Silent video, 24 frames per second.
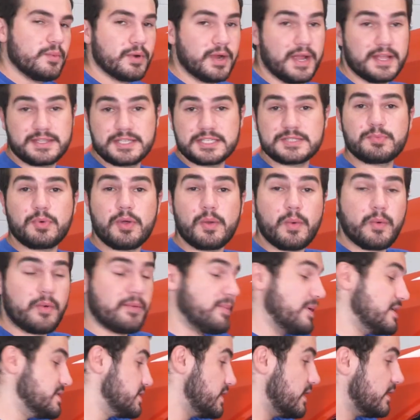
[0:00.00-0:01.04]
At this point, what we're
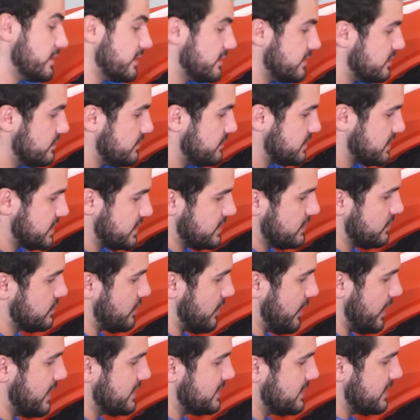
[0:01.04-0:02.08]
basically going to do is use
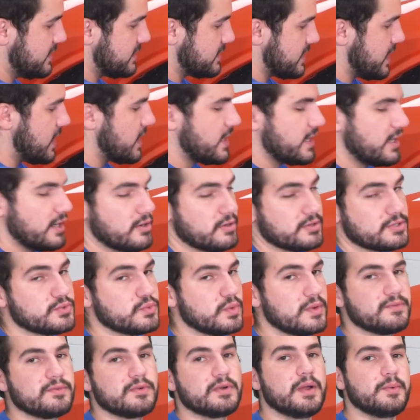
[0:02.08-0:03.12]
our 18 socket and our
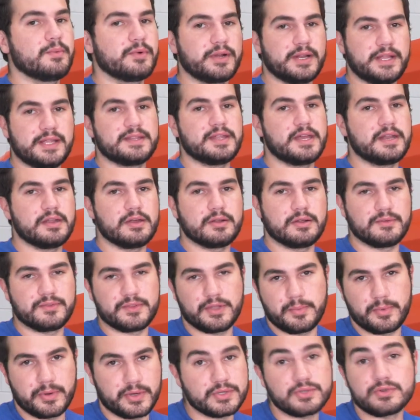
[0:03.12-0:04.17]
swivel, and we're going to get that nut off
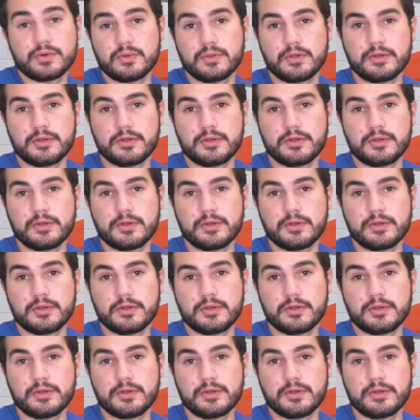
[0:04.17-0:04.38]
the upper control